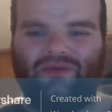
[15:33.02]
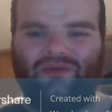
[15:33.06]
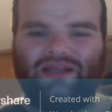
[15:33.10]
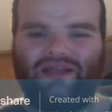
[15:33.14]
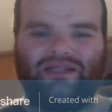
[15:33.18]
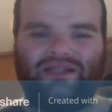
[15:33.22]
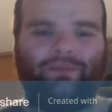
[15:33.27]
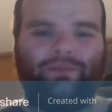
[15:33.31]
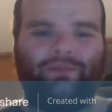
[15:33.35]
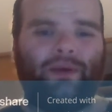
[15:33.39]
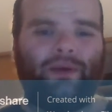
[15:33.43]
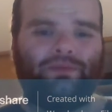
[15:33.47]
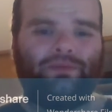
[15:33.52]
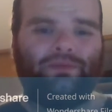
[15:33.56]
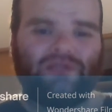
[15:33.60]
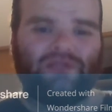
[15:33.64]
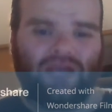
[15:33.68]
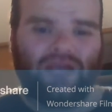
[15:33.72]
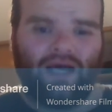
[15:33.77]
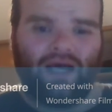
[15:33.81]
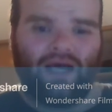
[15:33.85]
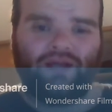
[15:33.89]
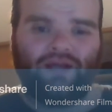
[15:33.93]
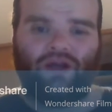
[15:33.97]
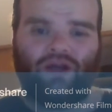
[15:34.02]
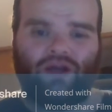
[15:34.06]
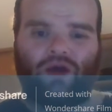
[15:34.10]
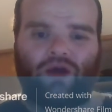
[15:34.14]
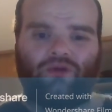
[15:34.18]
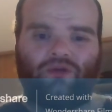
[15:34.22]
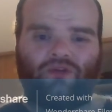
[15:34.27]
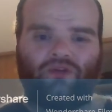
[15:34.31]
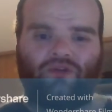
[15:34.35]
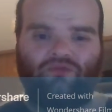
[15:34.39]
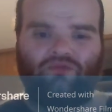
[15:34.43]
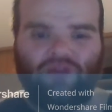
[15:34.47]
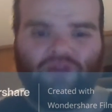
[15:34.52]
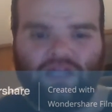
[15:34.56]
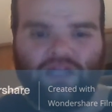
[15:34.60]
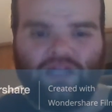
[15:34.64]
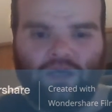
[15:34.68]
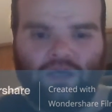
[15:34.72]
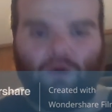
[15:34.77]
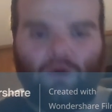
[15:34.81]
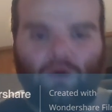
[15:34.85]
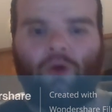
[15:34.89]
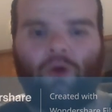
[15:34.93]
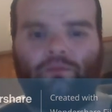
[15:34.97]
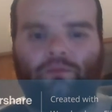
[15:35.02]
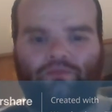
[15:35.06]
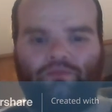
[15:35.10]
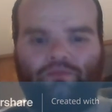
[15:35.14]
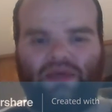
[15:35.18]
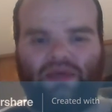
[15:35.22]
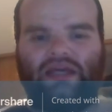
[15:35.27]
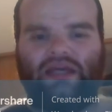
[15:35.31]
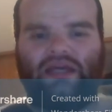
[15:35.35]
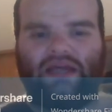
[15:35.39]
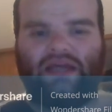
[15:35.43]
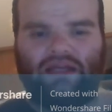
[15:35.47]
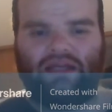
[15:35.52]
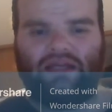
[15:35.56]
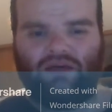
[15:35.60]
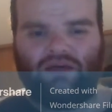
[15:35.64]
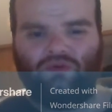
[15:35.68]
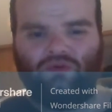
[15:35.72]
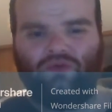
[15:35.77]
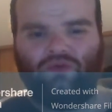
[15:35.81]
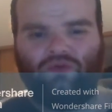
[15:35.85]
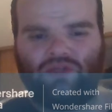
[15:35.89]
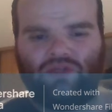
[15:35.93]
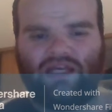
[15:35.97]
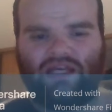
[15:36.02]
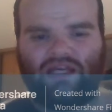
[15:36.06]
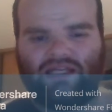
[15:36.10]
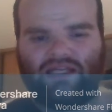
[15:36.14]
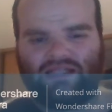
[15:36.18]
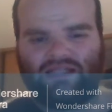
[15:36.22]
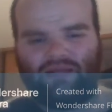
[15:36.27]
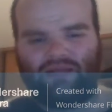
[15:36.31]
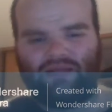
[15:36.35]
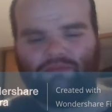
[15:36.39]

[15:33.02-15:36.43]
Where's the Peppers I know? The really upbeat and all this,